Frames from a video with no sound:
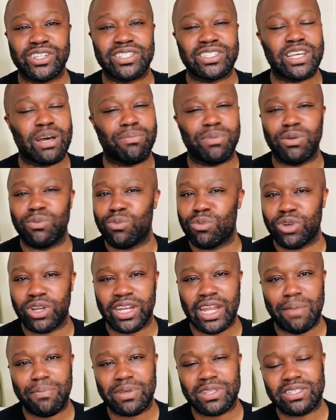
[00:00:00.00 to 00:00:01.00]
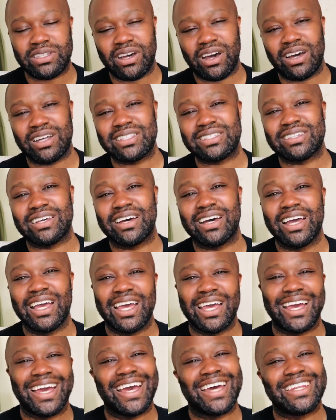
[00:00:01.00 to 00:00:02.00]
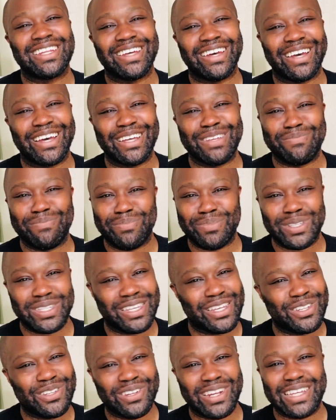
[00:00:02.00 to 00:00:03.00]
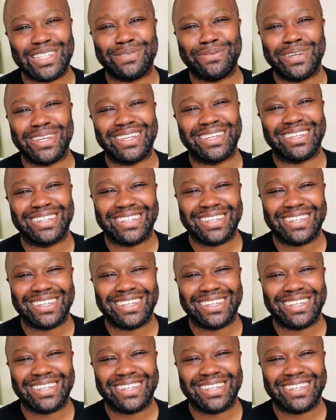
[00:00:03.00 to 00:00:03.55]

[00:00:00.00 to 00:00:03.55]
I'll be more than happy to answer, and see you next week.